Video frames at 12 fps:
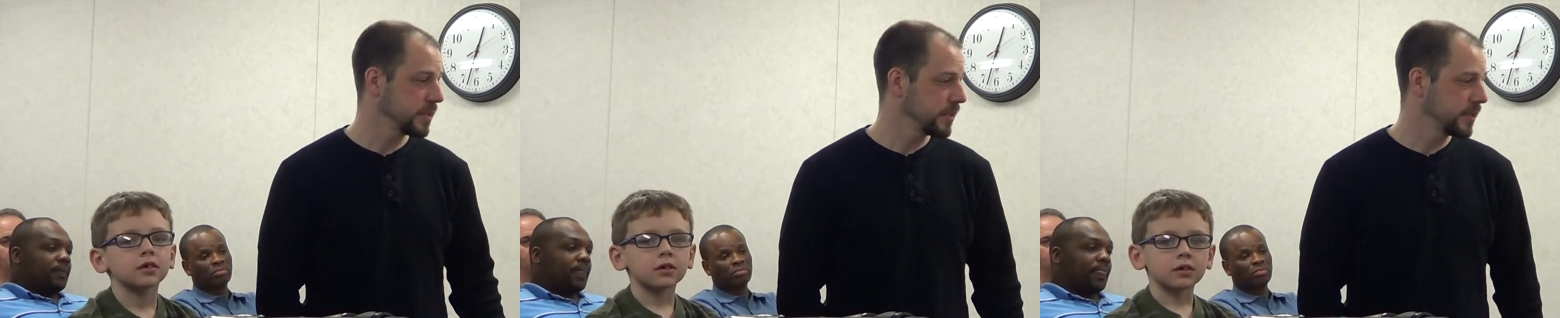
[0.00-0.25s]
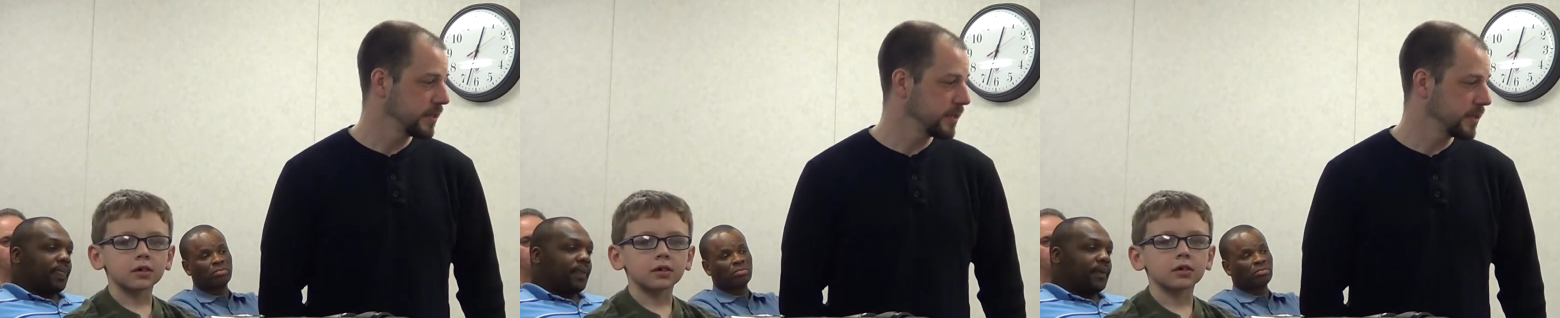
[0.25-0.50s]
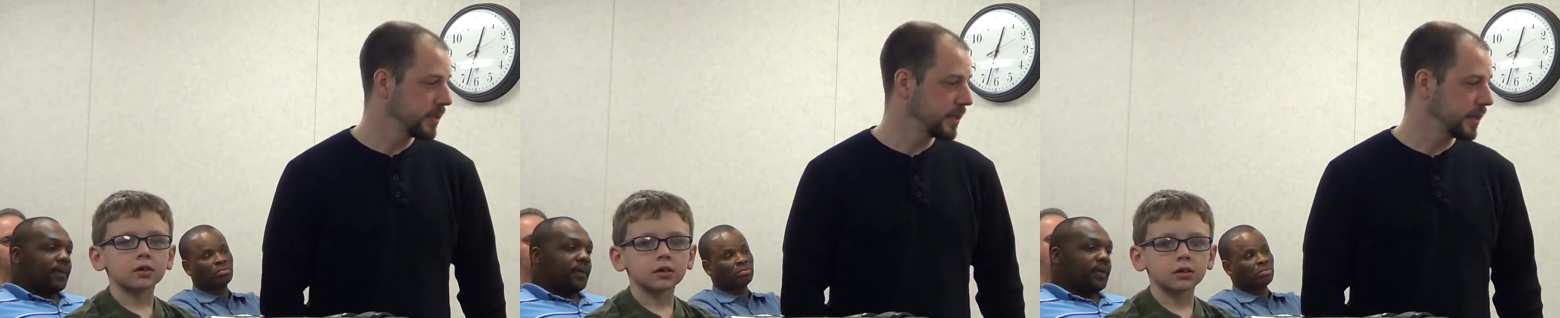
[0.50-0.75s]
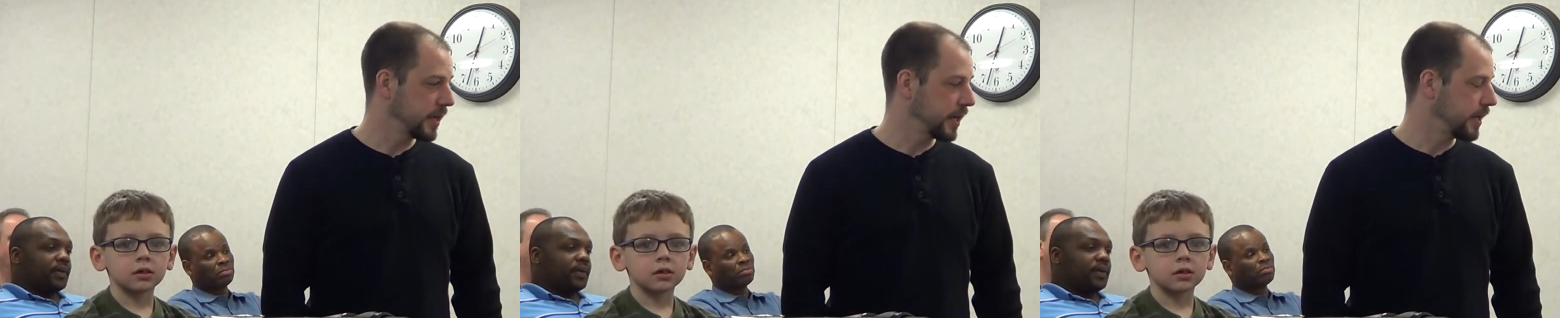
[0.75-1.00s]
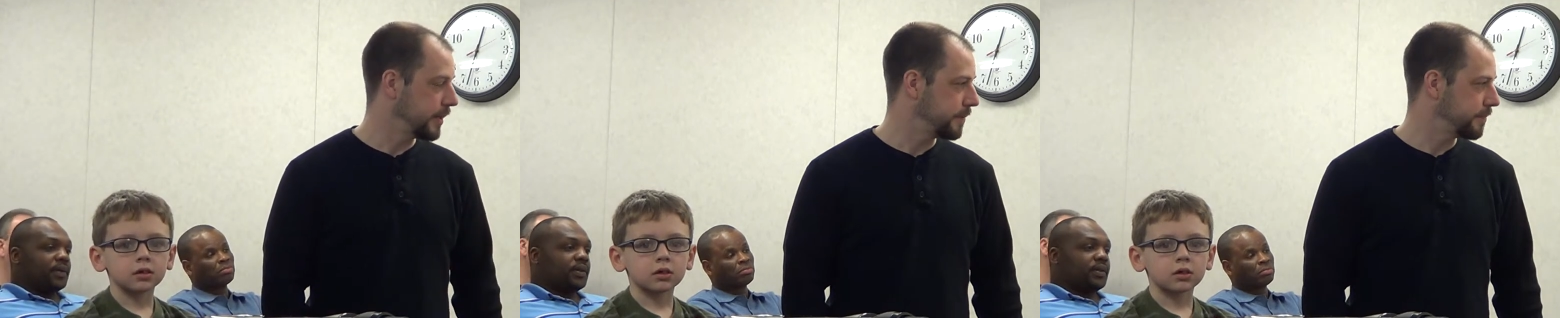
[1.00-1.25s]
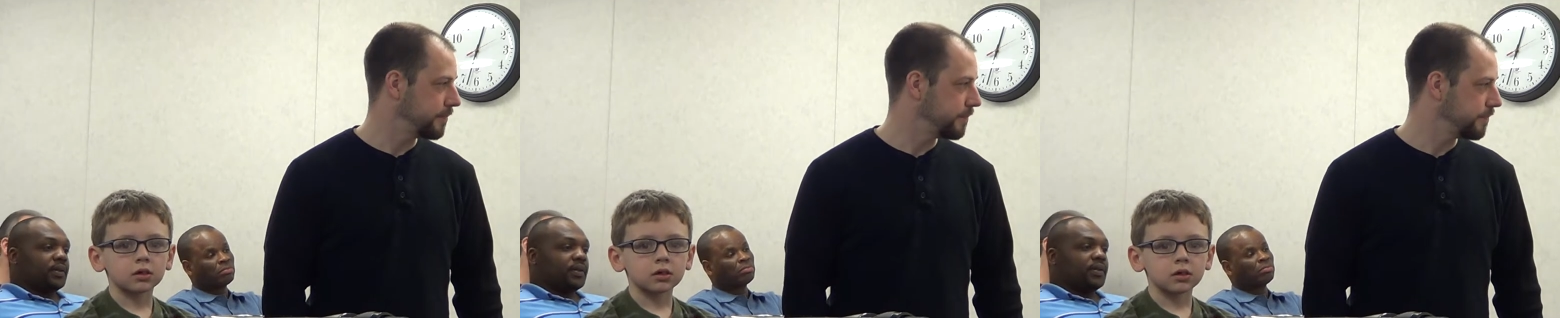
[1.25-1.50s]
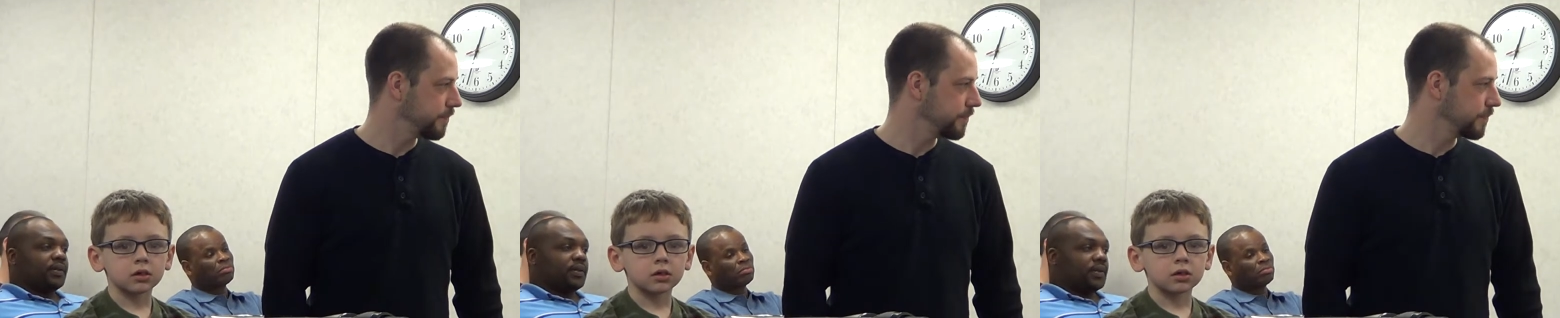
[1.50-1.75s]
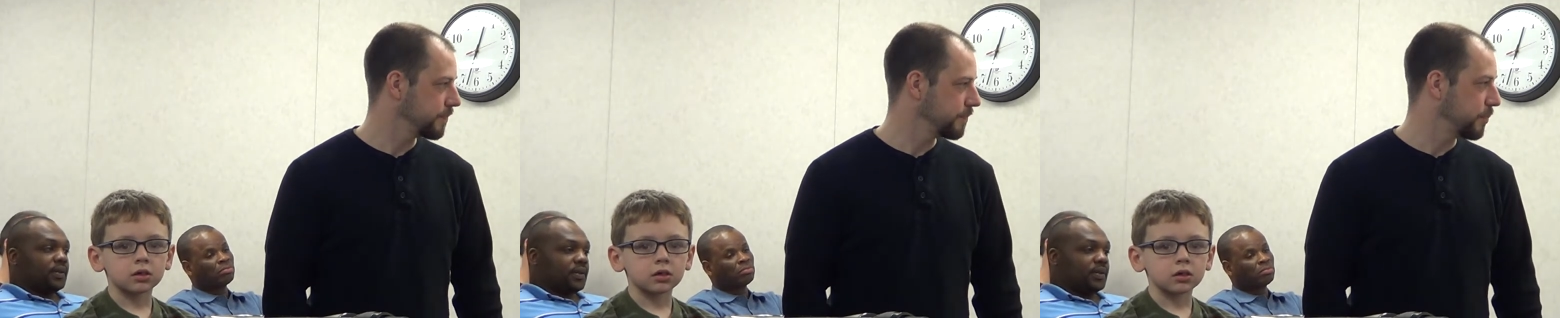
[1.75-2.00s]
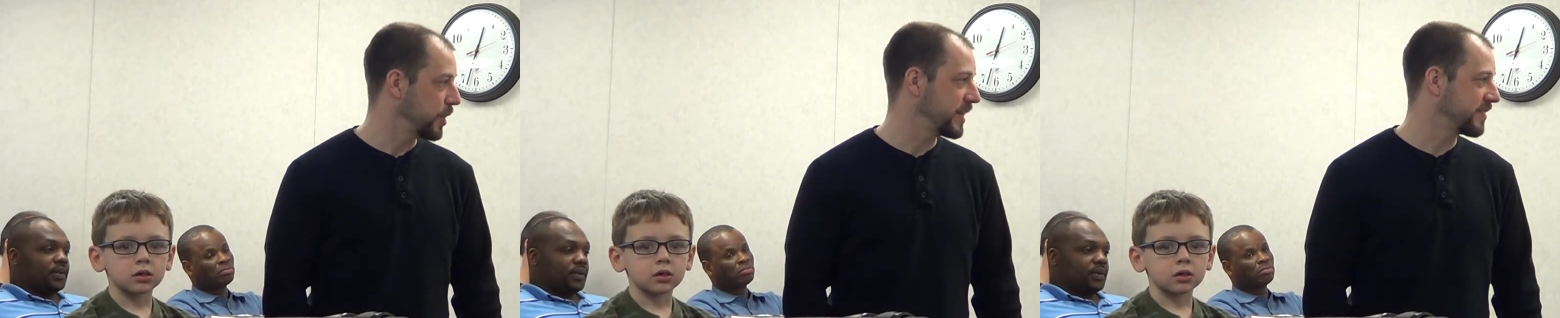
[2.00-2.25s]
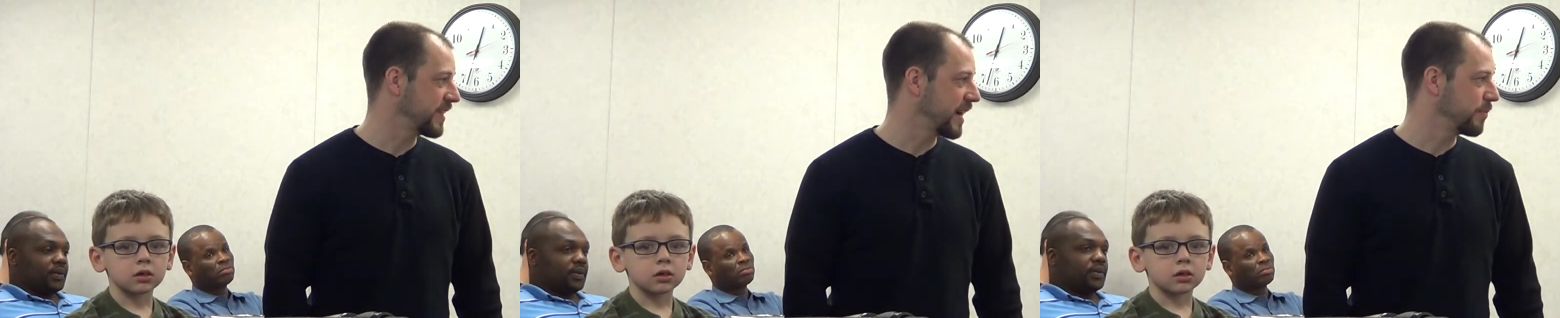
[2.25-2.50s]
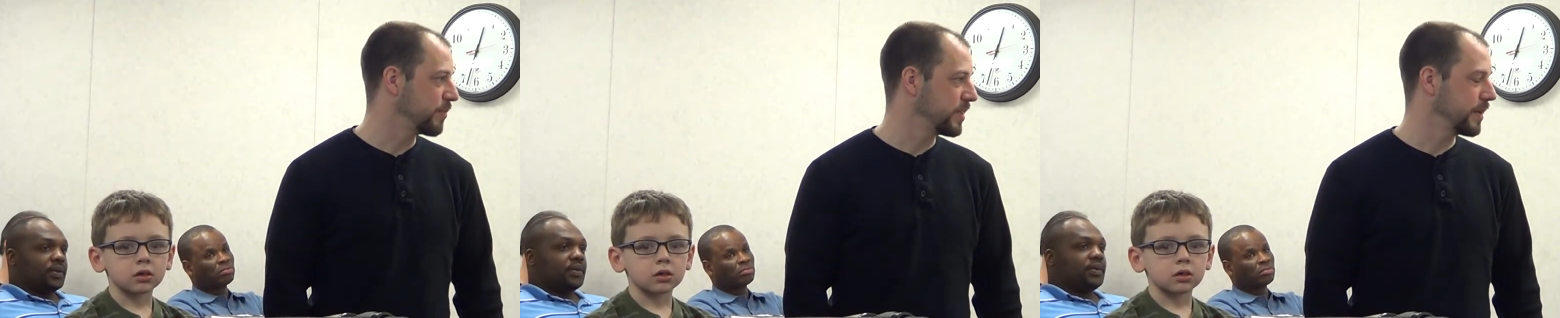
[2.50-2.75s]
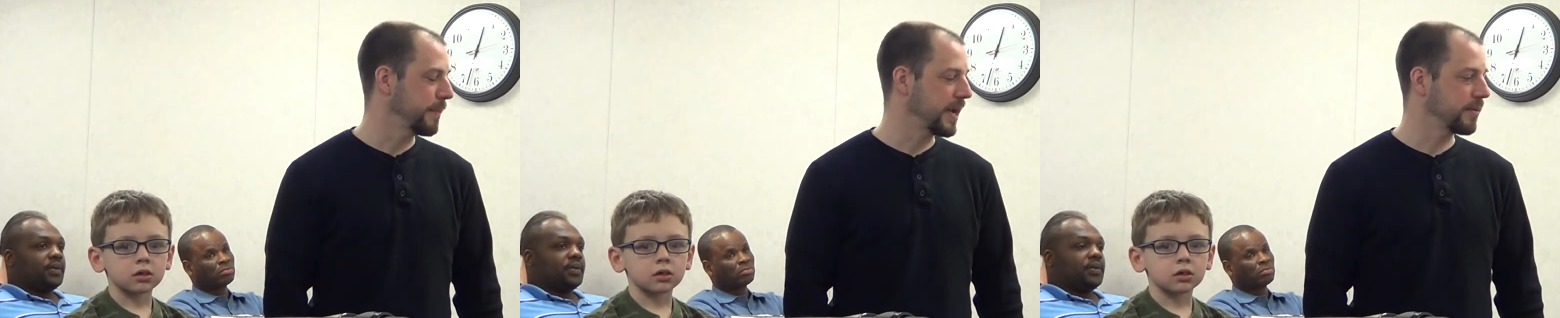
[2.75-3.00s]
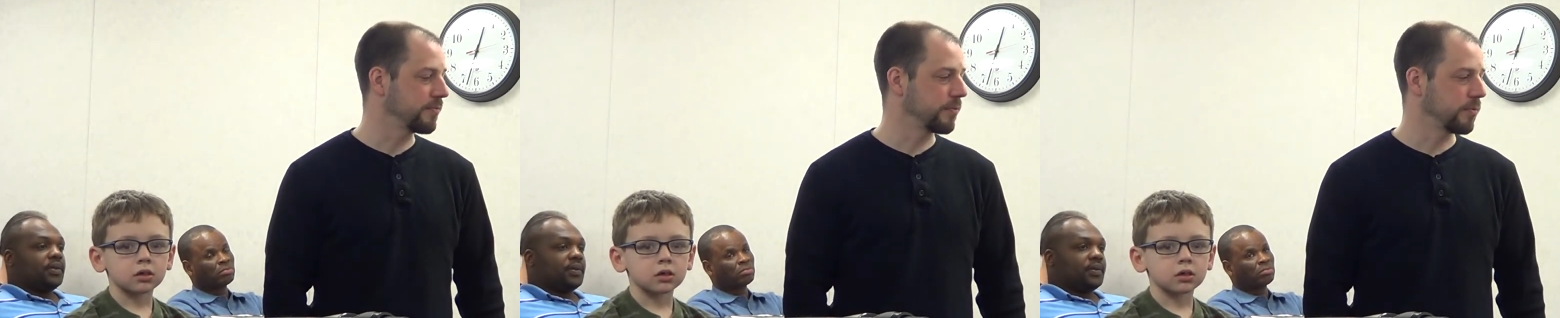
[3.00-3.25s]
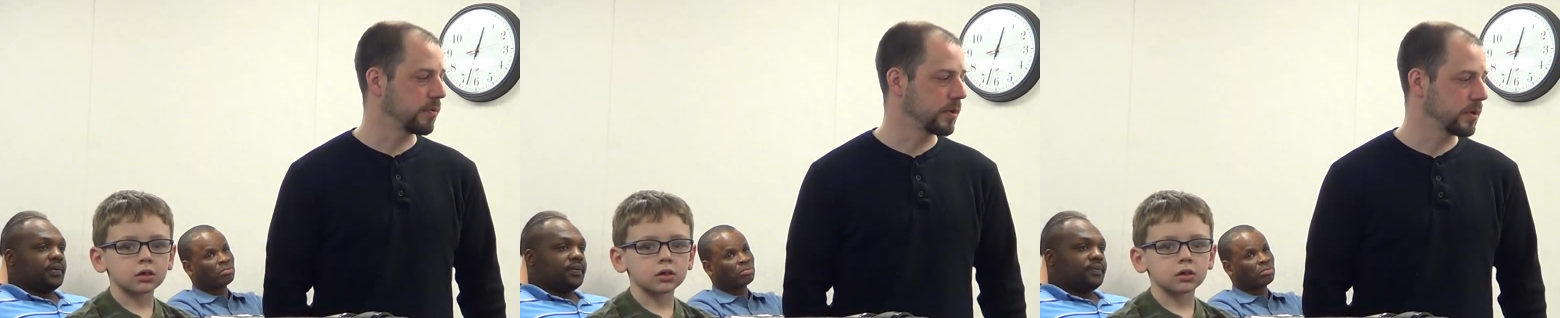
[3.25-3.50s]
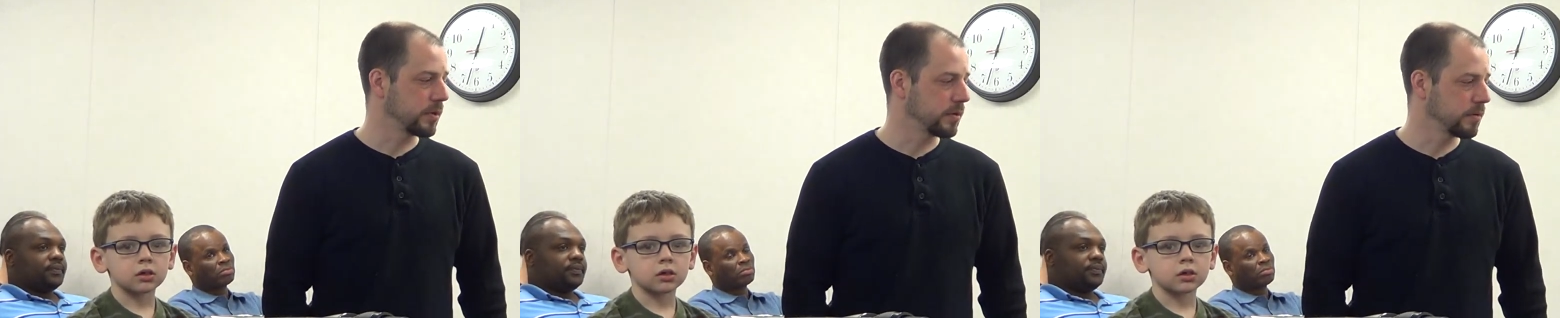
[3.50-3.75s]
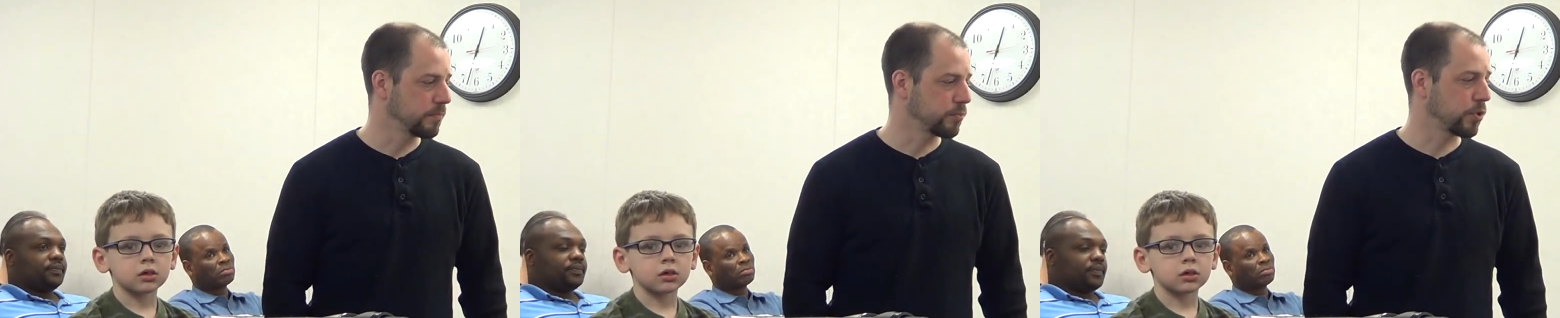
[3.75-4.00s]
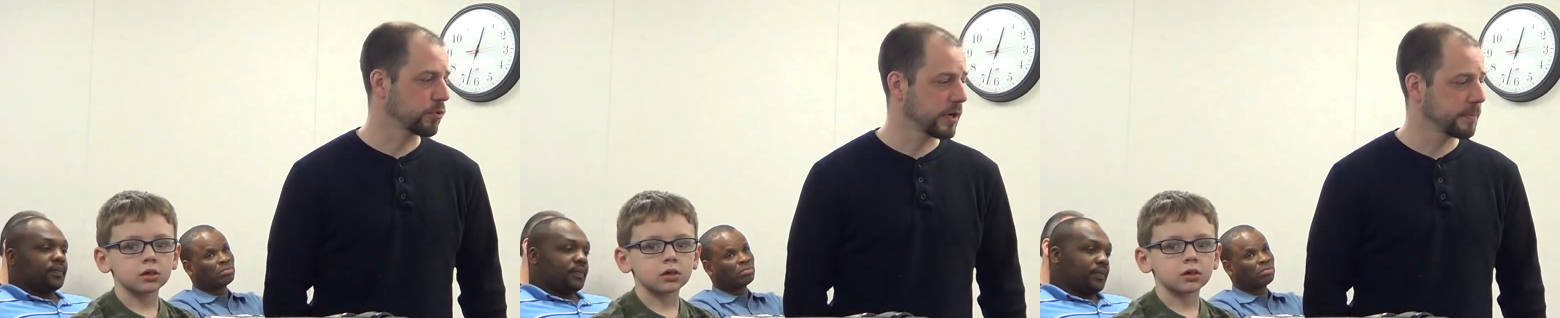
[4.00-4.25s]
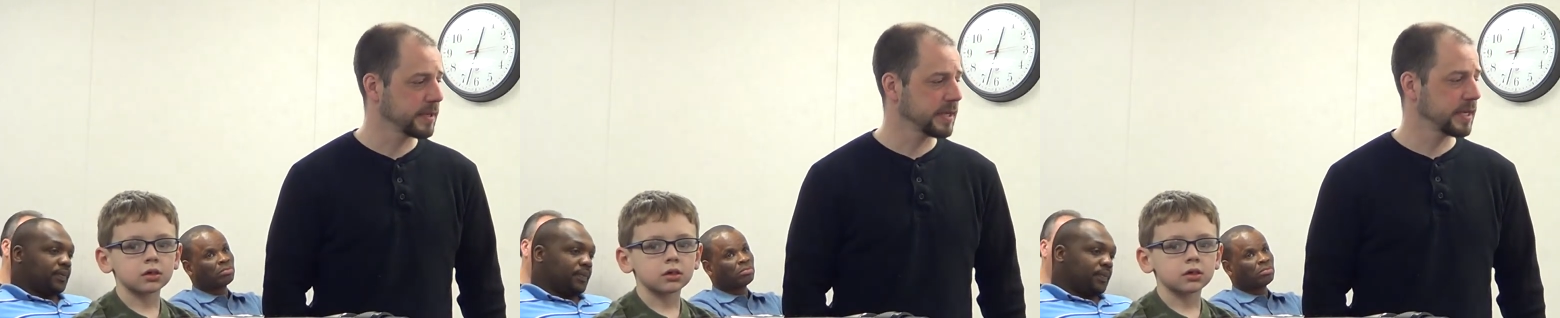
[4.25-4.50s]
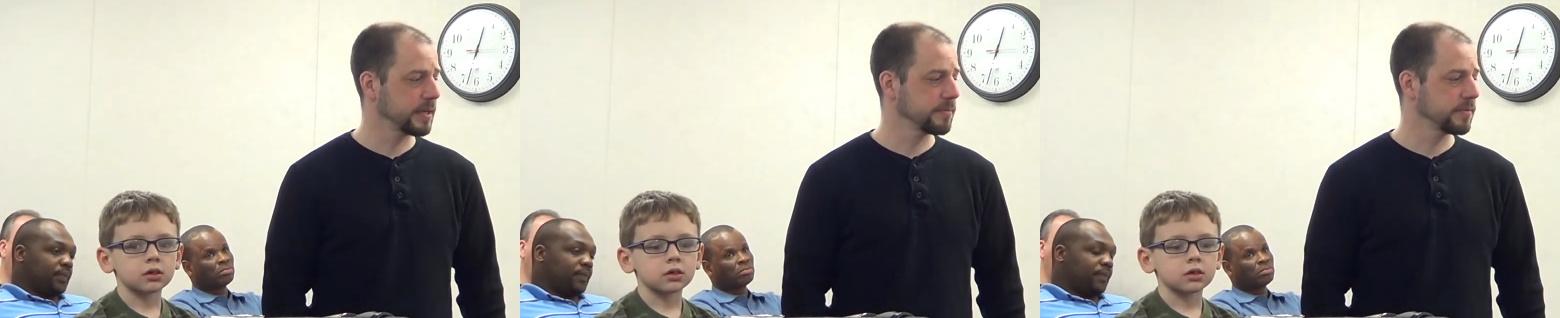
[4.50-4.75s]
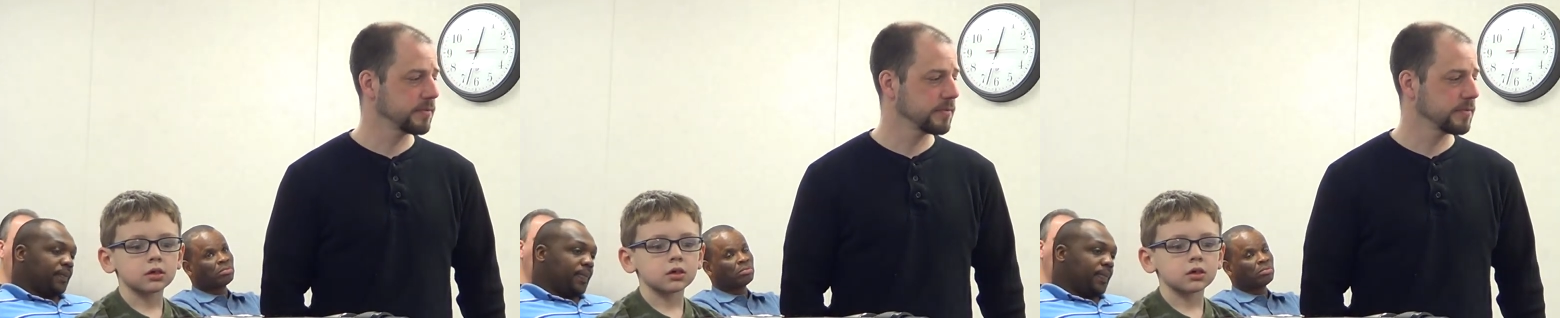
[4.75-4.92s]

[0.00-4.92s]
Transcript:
Speaker 1: Yeah. Um, but it's not really made for programming games.